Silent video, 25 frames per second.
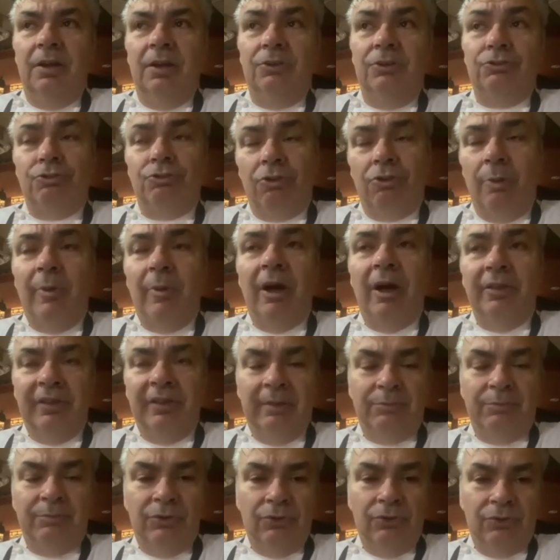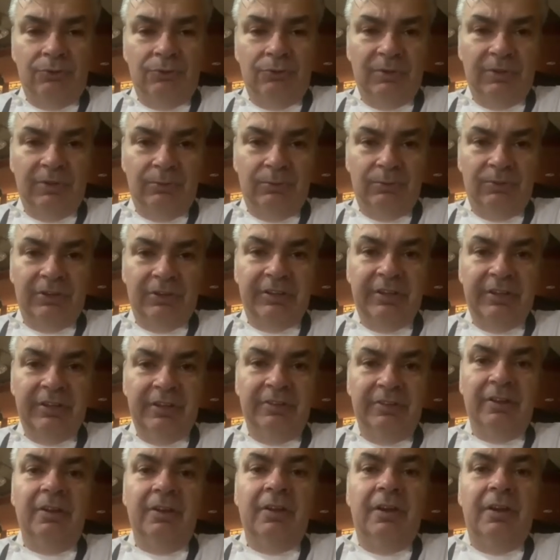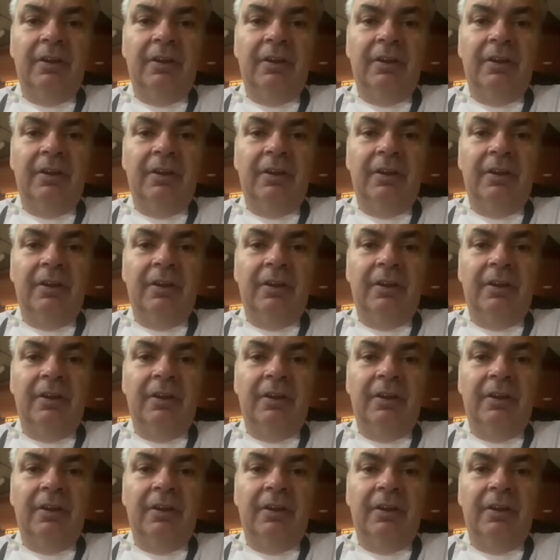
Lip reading: trauma and abuse when I was a kid,